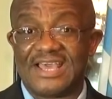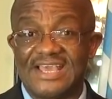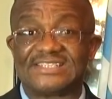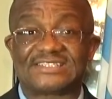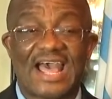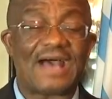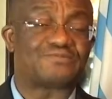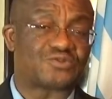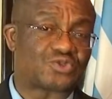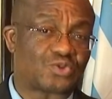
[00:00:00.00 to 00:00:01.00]
is
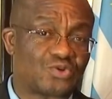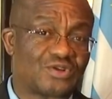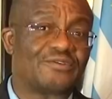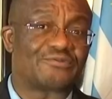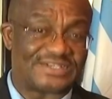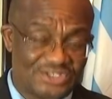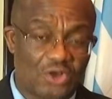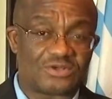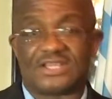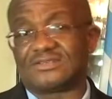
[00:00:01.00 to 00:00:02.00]
absolutely
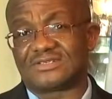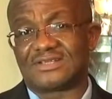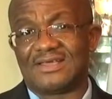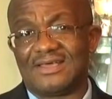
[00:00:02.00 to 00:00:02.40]
redundant.